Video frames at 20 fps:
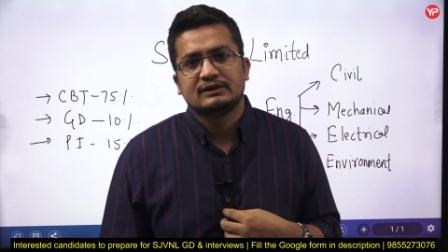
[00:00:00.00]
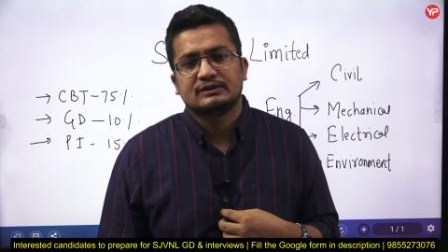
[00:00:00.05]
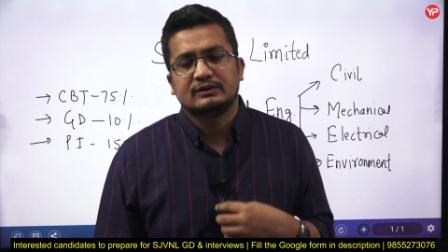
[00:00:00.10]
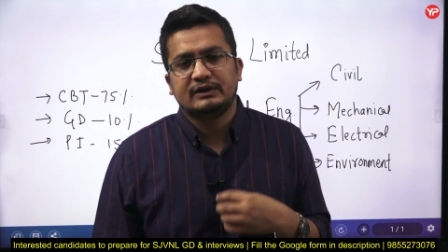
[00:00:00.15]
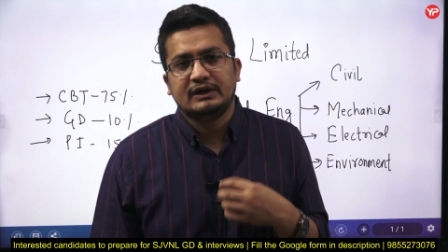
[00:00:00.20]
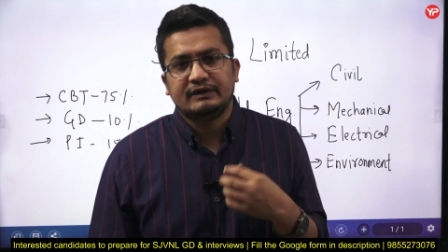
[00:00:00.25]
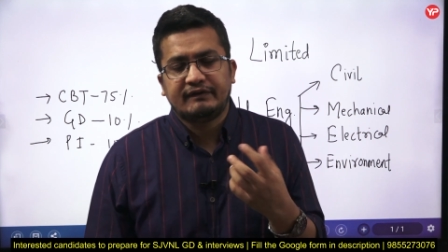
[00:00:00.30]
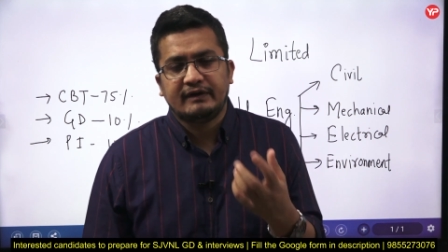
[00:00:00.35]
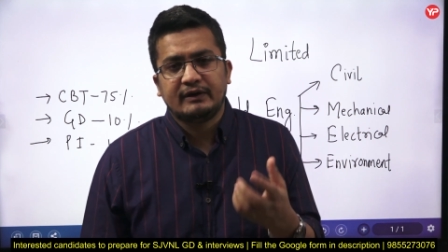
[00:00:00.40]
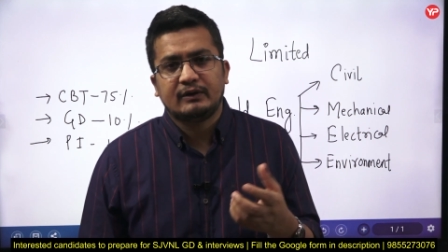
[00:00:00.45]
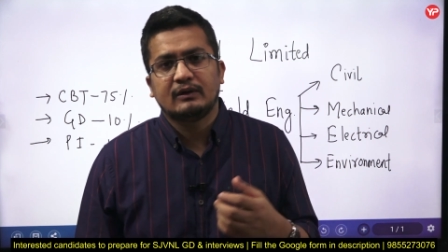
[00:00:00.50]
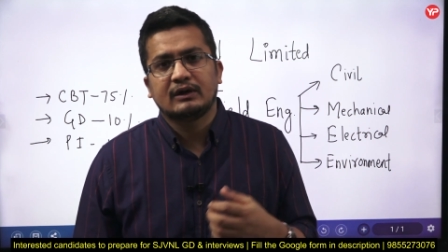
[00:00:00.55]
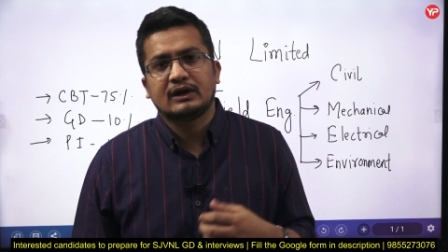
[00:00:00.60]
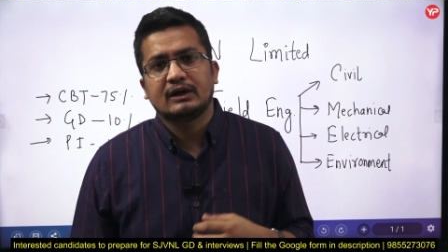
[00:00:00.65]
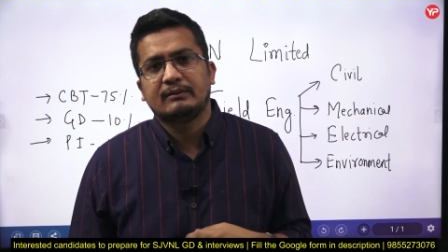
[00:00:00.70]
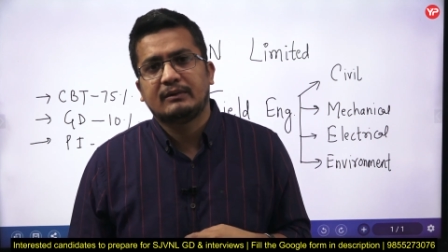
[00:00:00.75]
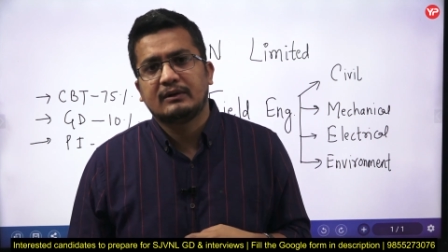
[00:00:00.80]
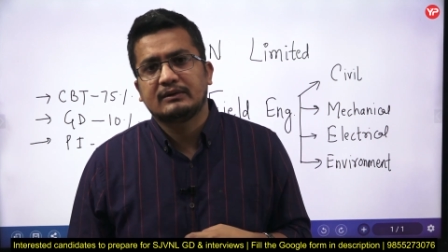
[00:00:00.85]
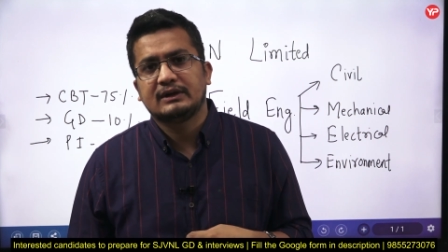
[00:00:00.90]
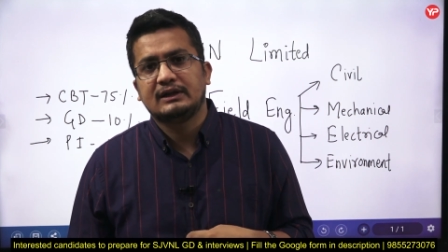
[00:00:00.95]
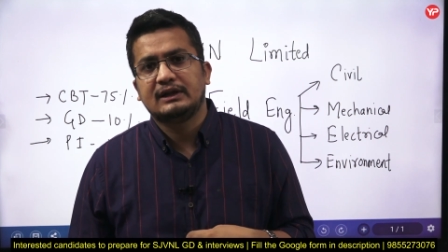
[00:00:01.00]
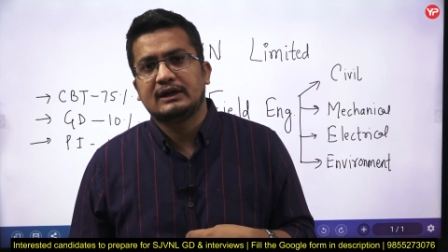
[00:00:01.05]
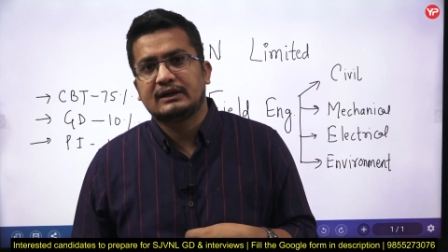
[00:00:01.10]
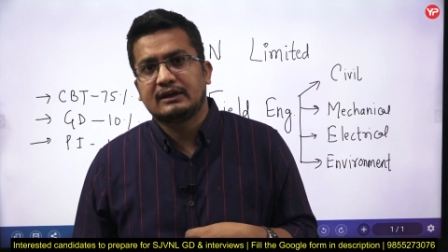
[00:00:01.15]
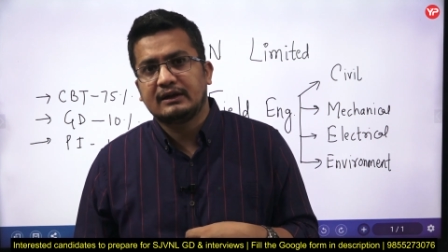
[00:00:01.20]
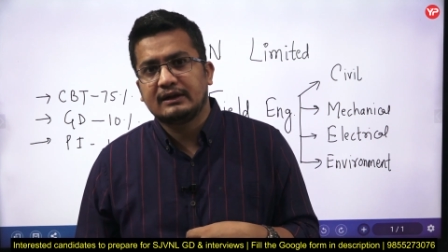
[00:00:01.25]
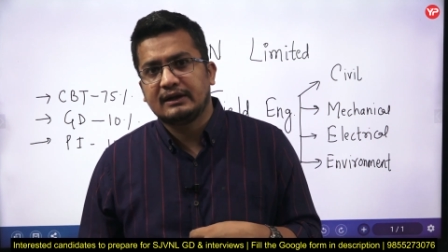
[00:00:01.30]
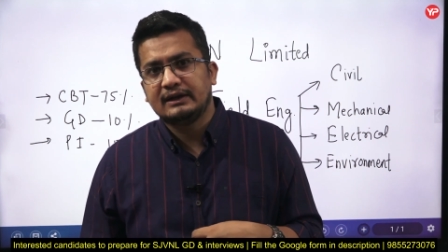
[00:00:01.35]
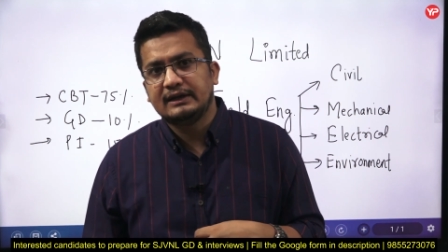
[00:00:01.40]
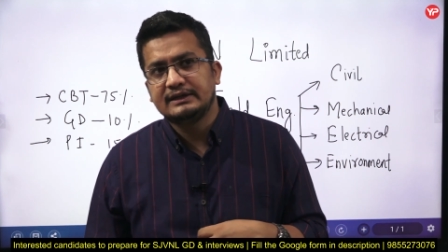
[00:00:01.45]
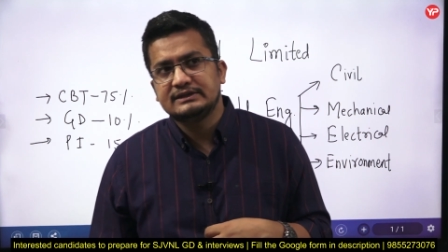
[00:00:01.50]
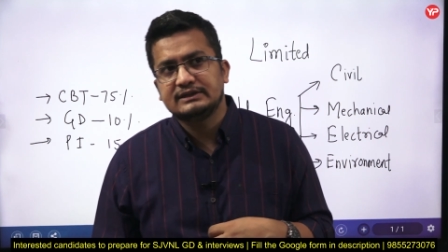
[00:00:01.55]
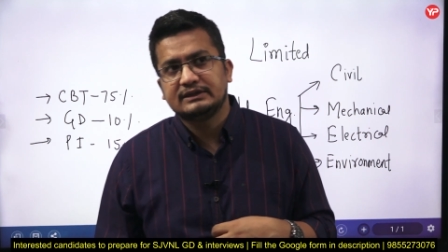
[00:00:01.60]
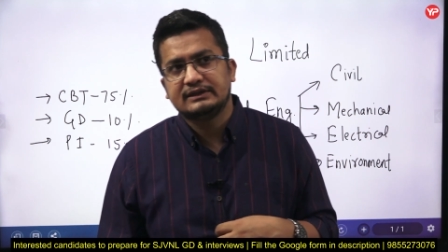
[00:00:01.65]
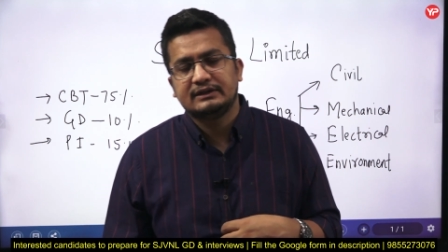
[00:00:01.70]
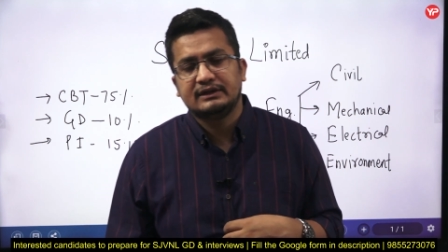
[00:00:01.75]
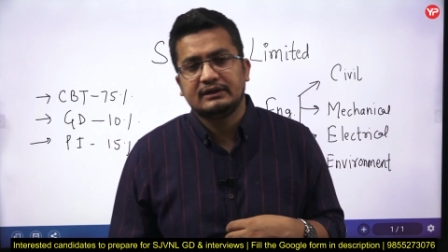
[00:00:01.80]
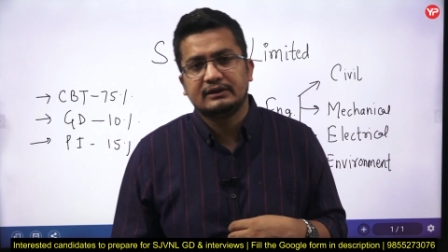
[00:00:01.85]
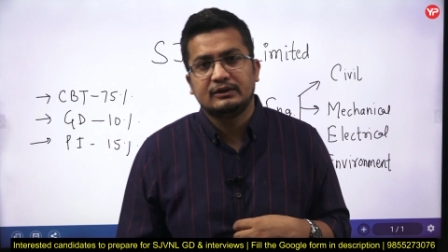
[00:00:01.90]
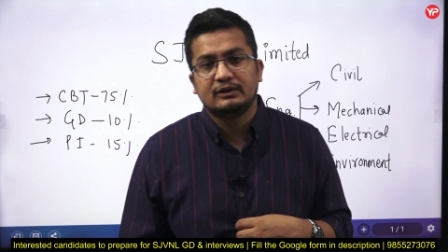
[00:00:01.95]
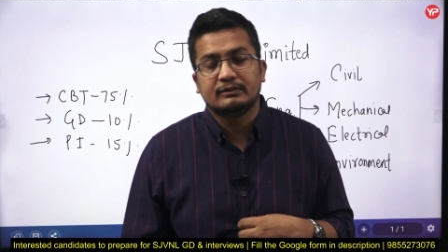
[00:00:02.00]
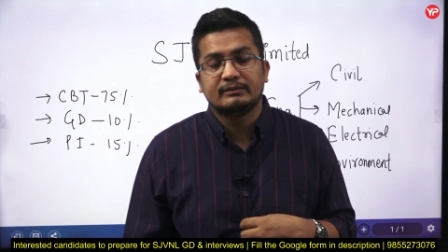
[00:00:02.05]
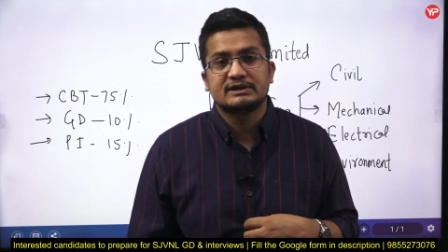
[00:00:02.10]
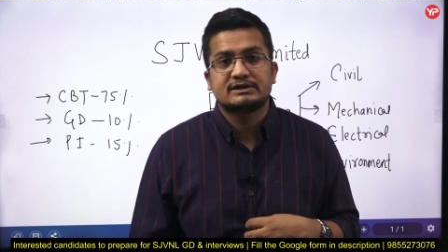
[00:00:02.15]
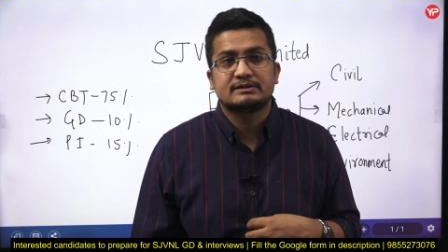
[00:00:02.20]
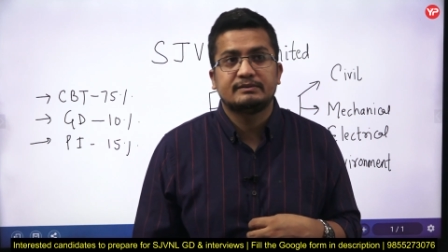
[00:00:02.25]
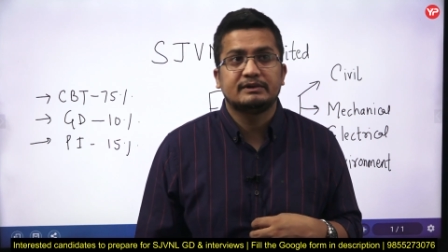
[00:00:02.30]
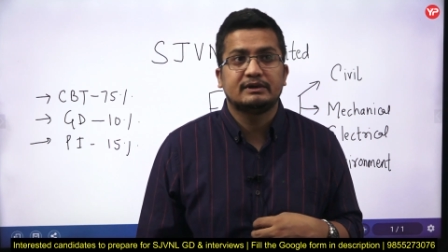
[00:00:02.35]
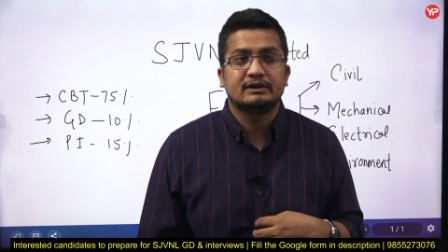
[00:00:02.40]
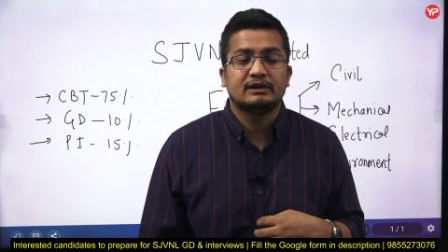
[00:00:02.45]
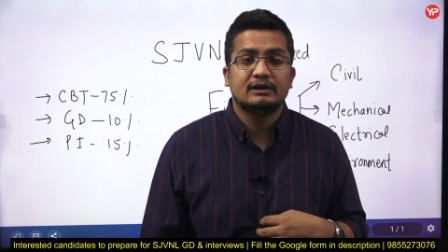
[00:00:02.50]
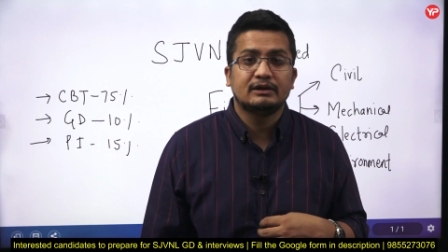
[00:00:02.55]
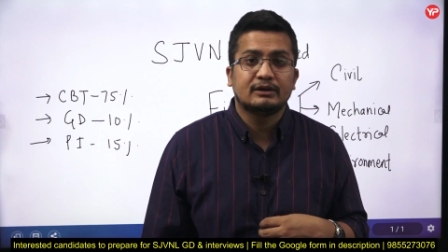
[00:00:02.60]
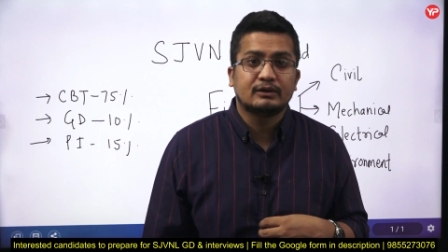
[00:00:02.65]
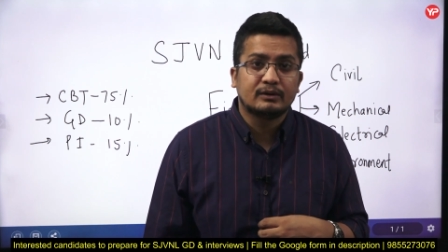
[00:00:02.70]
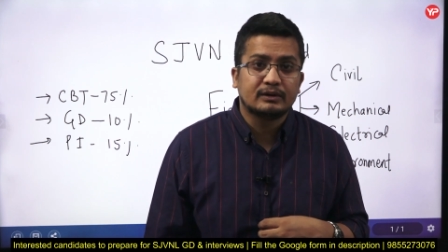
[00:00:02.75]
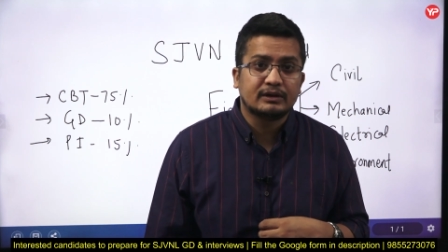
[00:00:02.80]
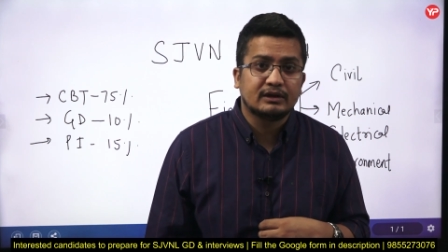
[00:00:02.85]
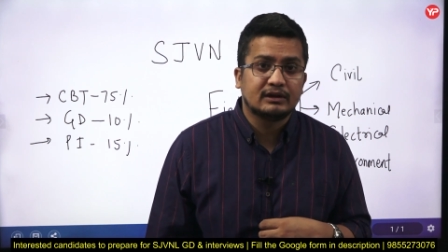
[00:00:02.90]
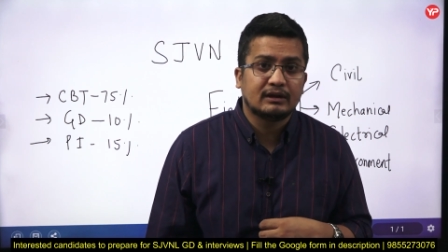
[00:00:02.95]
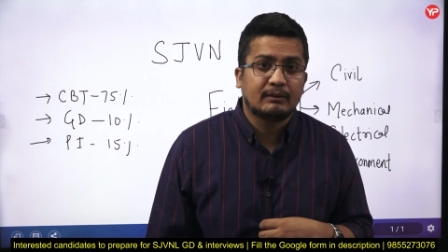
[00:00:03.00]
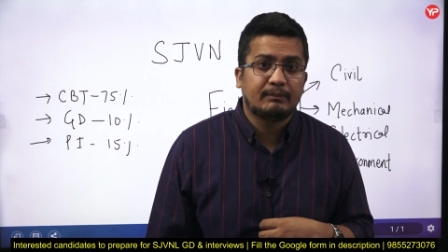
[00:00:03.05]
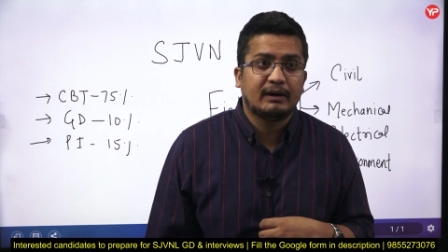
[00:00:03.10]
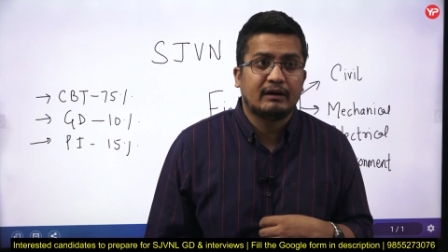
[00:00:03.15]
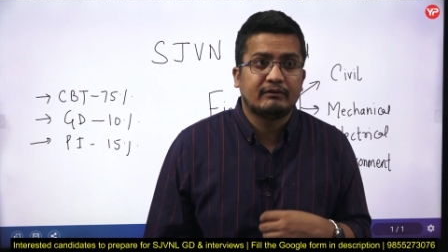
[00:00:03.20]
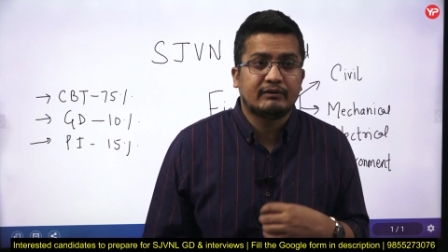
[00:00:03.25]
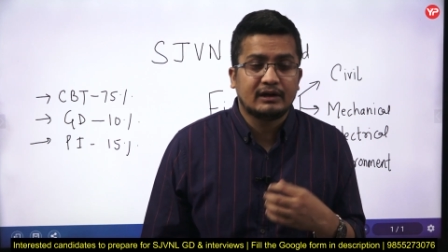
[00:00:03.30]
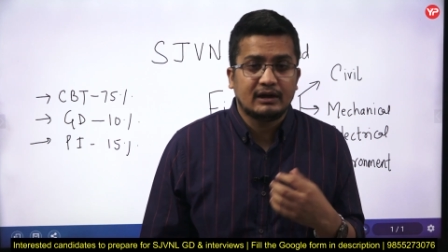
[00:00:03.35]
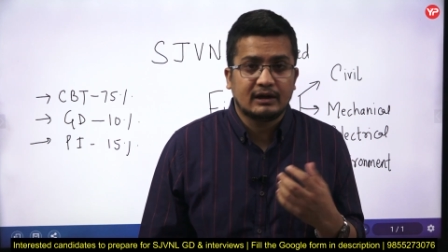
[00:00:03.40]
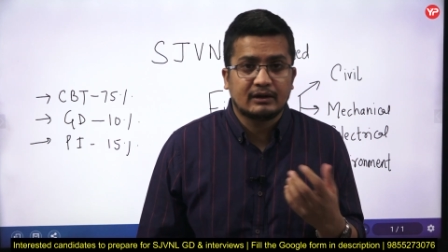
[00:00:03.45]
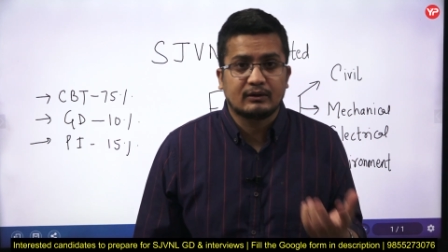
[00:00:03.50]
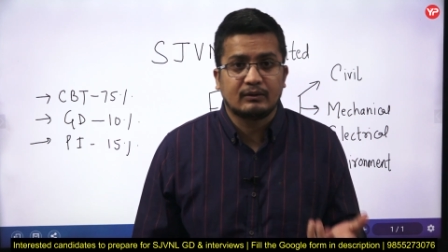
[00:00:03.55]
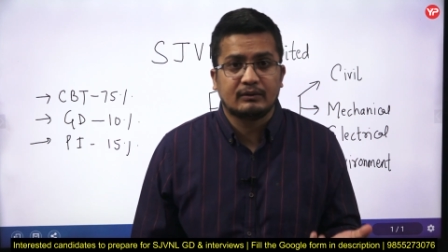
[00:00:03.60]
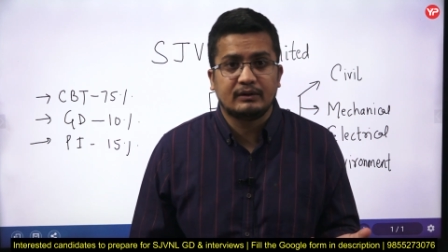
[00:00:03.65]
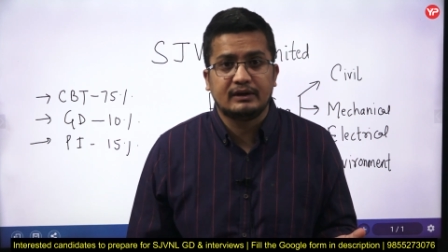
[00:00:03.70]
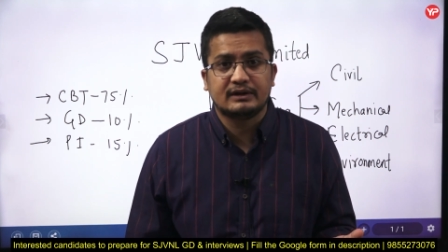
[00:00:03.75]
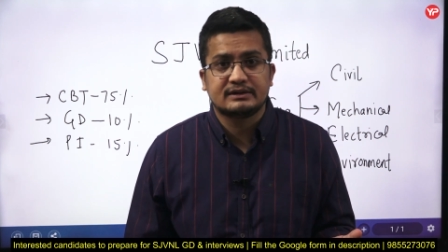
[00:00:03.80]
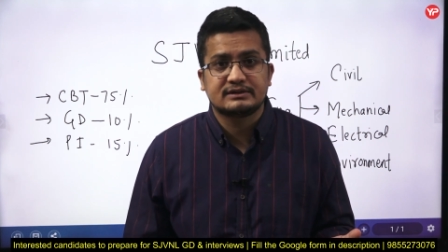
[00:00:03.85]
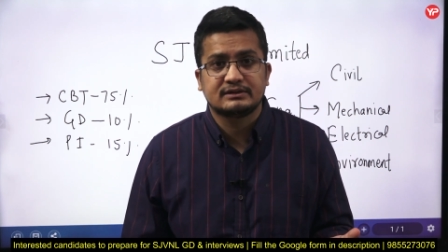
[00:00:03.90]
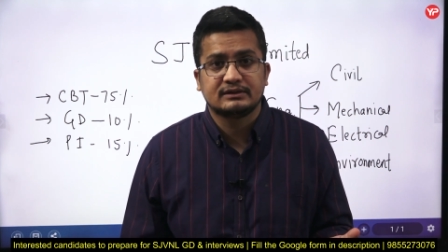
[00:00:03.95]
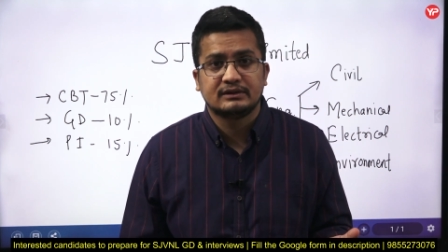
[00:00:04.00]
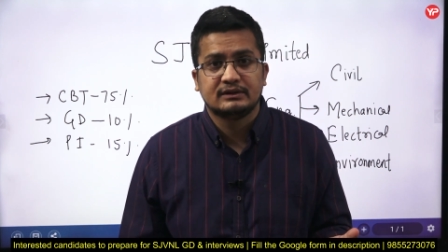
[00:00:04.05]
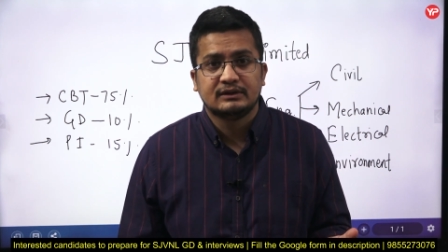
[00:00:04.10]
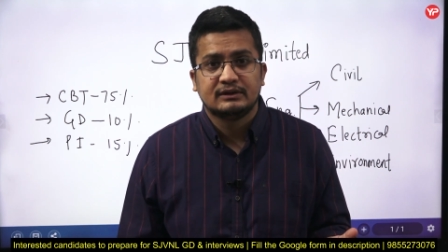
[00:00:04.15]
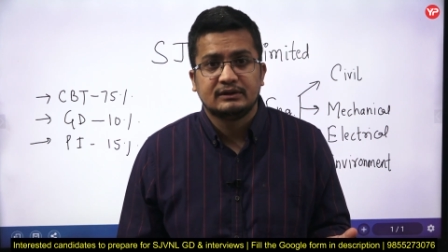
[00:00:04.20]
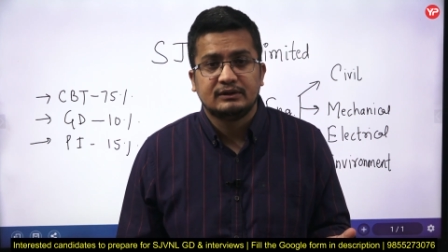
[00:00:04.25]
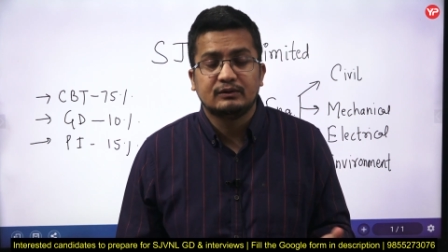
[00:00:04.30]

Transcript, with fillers: So if I talk about the electrical engineering, you must be really good in the power electronics.